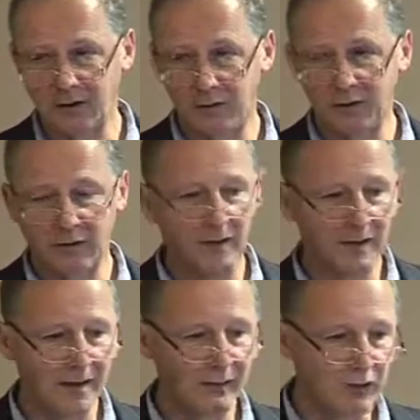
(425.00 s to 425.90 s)
it up to the grid.
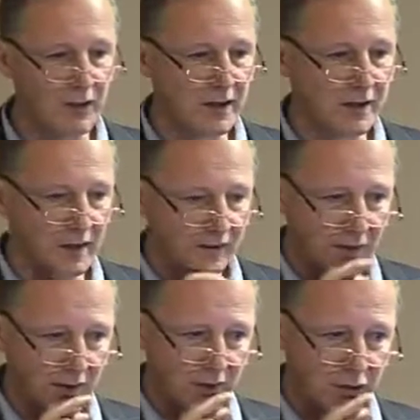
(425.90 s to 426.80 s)
That usually takes
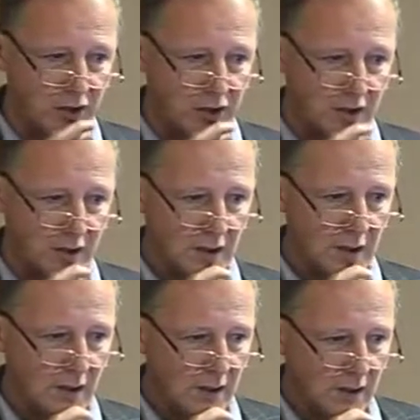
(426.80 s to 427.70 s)
an electrician
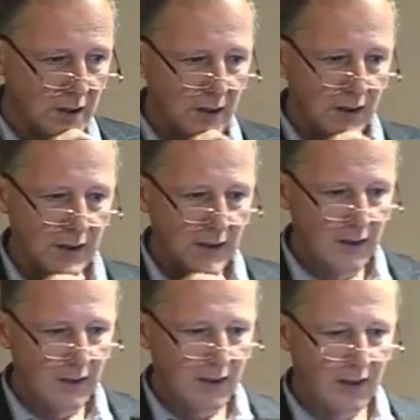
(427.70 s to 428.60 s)

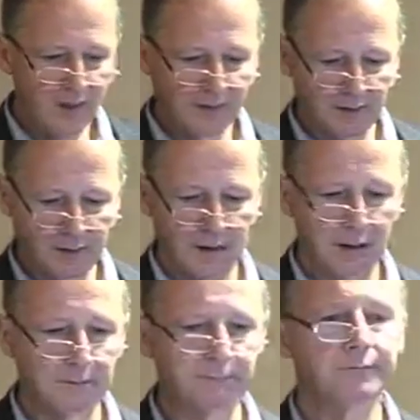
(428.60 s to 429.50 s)
less than a day.